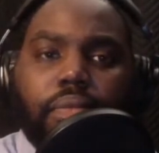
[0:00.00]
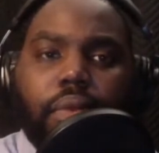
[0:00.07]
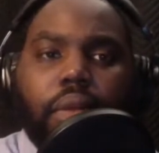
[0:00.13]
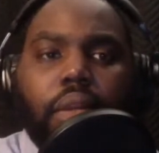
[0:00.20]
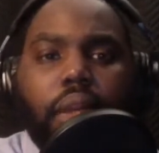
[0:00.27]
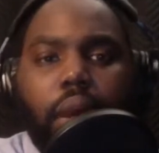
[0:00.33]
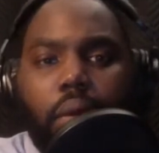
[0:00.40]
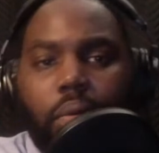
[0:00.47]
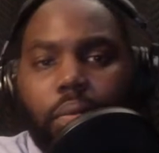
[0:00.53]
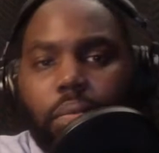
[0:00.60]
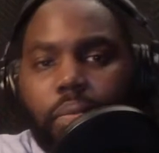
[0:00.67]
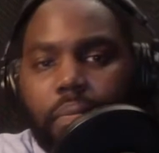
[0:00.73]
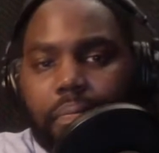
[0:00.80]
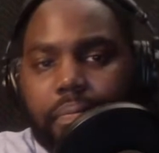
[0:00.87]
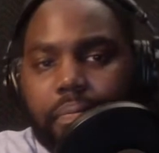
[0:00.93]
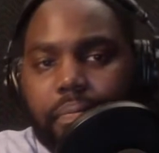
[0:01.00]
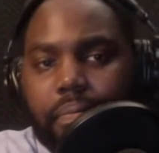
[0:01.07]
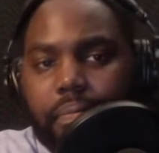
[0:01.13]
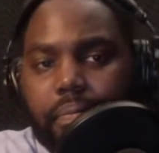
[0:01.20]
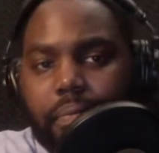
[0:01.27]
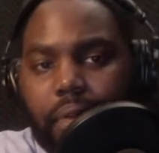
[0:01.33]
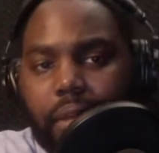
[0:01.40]
Now,
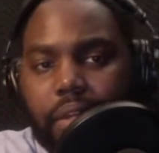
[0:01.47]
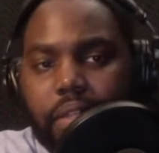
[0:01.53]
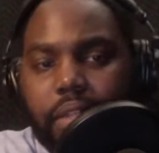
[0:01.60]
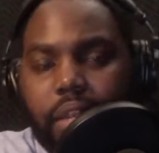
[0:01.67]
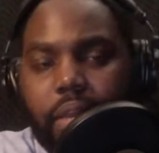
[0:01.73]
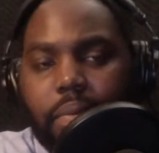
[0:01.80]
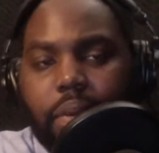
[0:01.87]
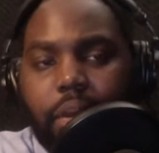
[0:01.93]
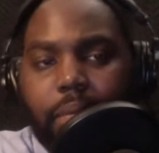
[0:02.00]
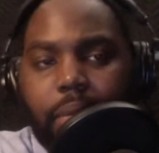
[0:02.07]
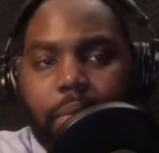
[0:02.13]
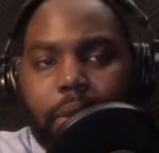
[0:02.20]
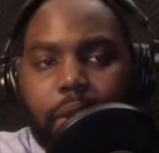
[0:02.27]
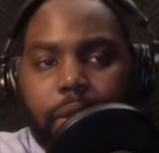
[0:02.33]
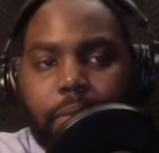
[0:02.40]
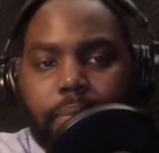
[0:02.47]
understand what I mean by that.